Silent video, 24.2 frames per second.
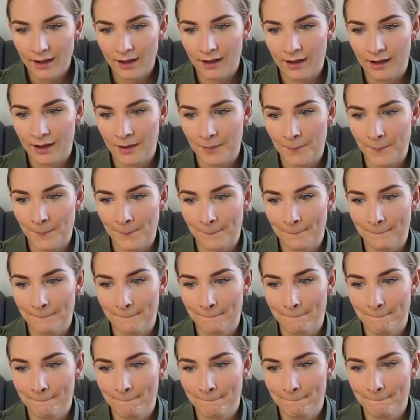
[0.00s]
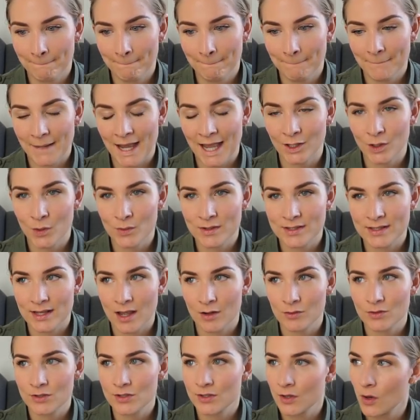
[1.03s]
um, I know it
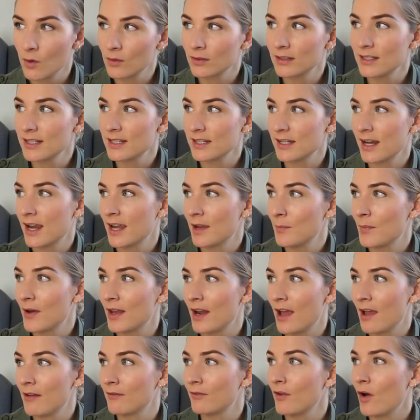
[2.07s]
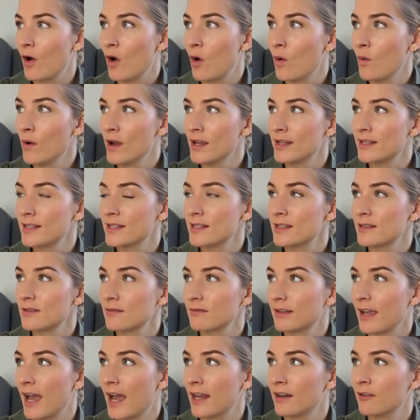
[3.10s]
sounds so cliche, but I've
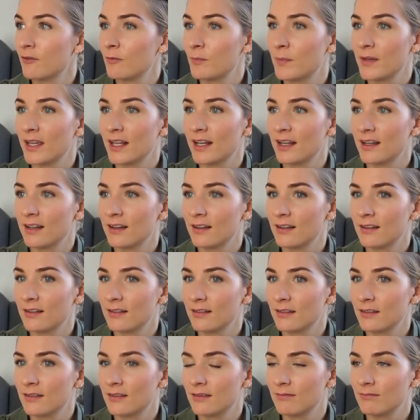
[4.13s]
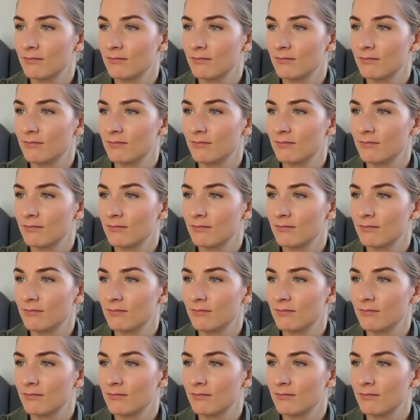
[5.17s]
always kind of been